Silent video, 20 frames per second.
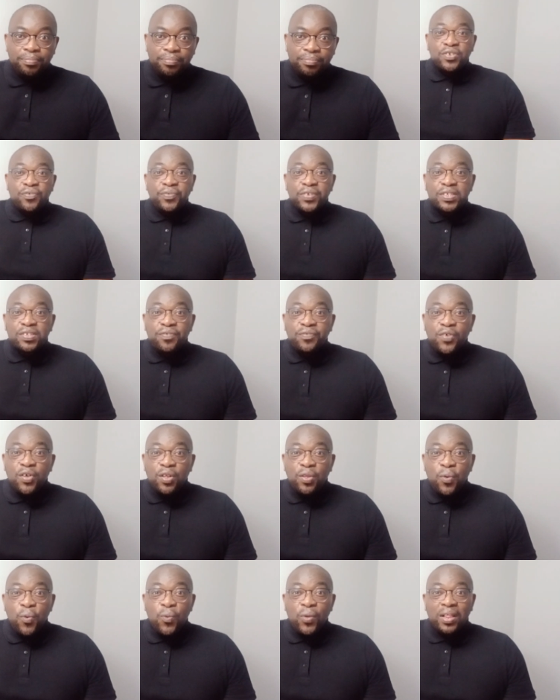So first of
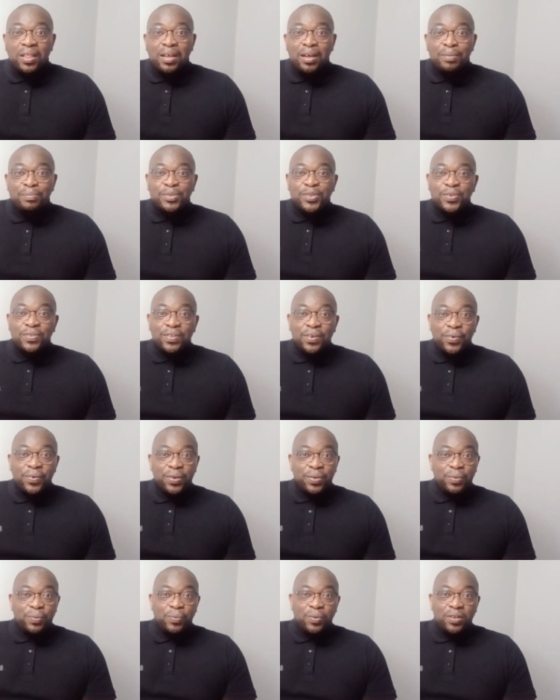all, welcome to the
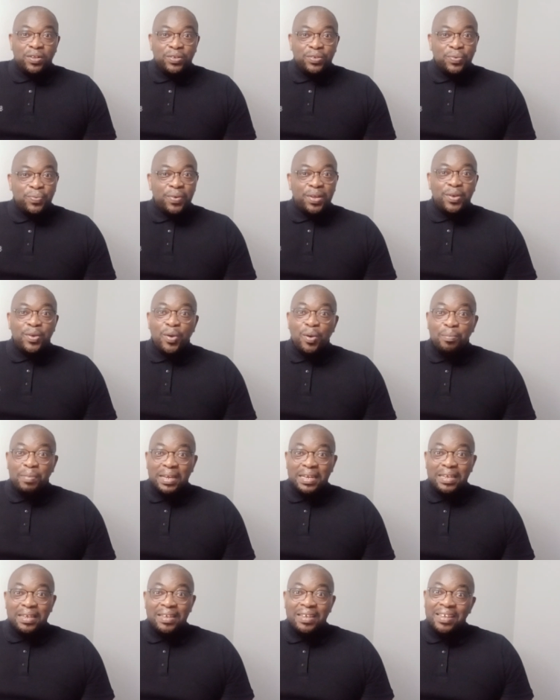real world where
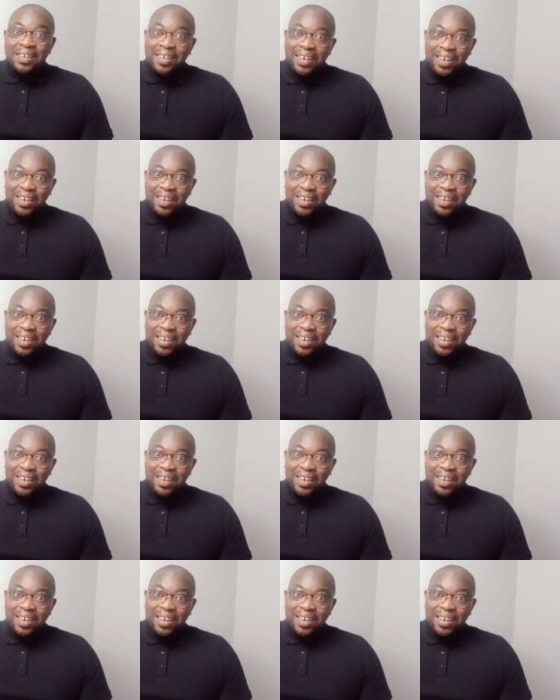nobody